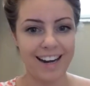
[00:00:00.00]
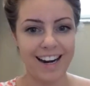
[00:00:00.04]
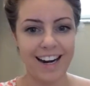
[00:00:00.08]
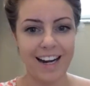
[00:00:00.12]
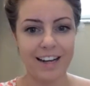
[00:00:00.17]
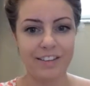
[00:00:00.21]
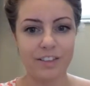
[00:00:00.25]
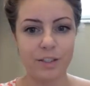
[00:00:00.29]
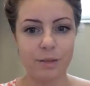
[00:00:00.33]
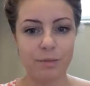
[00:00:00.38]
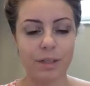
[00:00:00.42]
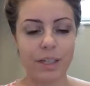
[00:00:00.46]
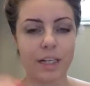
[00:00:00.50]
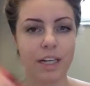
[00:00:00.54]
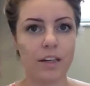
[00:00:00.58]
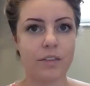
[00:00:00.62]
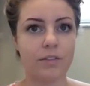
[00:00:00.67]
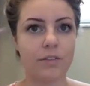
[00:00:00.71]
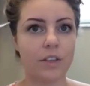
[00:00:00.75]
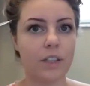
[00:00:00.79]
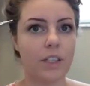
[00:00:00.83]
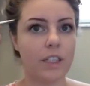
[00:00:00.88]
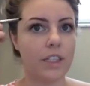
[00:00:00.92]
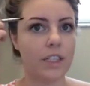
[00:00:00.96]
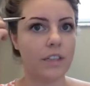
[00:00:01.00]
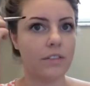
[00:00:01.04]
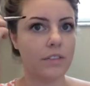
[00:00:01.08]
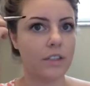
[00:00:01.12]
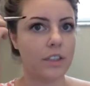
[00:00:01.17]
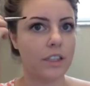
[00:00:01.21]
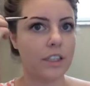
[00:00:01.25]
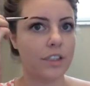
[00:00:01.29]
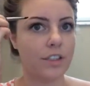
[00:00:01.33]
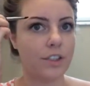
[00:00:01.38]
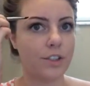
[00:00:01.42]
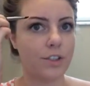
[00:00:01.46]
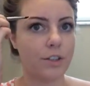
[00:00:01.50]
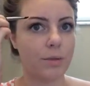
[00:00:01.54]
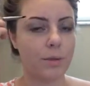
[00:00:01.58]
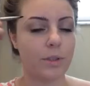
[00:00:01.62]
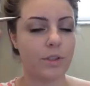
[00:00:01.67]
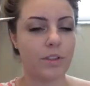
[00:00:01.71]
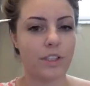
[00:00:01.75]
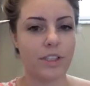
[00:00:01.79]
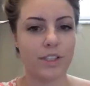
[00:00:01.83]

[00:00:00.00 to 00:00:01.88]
I have to be careful to evenly distribute